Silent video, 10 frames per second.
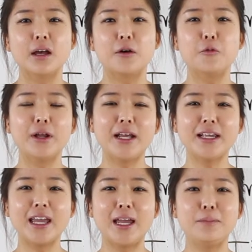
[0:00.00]
When I
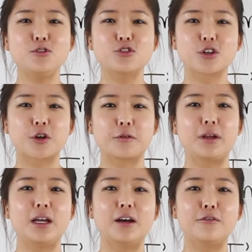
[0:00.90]
came to
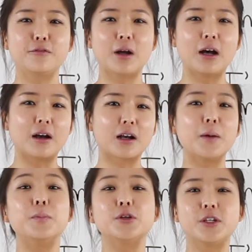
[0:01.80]
Korea a
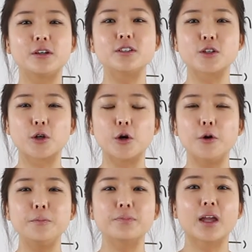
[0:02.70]
couple years
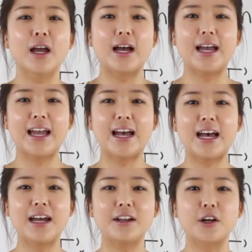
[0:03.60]
ago, I
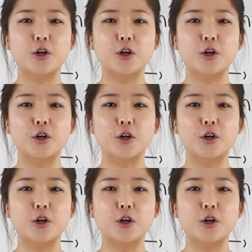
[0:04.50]
had a